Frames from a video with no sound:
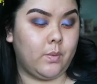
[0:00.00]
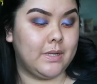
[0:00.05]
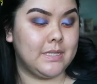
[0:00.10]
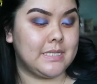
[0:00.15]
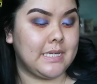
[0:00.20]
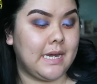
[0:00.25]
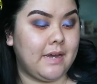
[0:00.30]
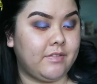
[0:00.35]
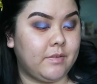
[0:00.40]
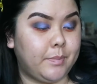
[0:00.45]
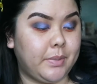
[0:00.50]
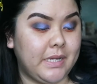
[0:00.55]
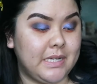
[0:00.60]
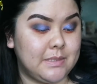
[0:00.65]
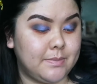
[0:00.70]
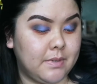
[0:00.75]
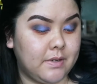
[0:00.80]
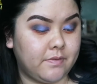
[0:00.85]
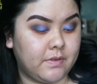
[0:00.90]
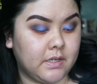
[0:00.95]
Once I have the
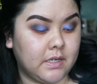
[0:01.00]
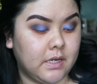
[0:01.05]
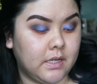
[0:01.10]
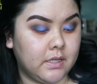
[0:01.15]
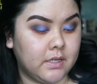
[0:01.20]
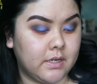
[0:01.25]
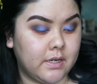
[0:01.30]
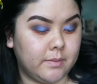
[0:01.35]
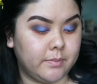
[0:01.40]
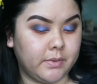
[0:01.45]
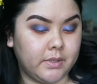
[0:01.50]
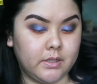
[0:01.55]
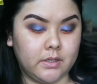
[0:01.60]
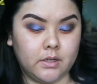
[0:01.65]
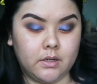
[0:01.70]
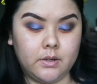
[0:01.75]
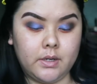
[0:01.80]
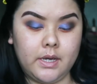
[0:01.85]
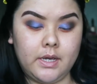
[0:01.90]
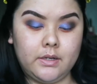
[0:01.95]
placement of the color, I'm gonna
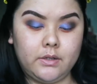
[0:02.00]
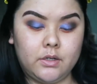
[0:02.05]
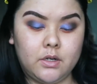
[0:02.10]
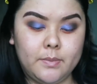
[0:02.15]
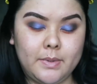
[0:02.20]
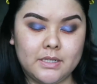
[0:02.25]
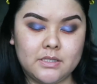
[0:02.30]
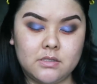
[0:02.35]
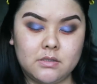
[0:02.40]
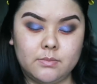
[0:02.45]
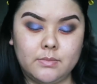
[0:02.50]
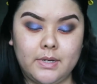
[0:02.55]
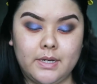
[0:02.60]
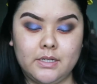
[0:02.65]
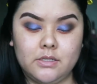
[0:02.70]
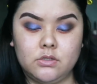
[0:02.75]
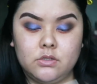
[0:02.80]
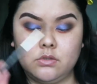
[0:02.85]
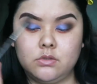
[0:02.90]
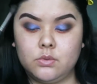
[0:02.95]
go ahead and go back to
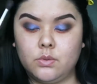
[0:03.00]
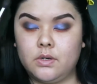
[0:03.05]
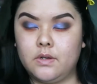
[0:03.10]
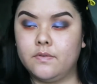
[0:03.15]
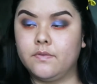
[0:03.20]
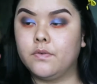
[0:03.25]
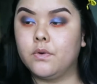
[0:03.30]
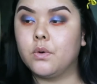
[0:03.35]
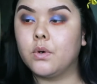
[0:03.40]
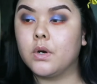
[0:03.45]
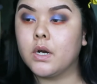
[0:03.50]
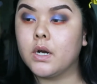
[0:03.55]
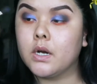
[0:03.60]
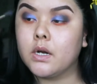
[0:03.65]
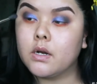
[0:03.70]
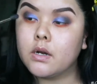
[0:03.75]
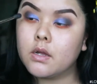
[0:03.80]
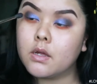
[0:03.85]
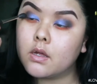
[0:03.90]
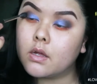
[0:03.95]
my 224.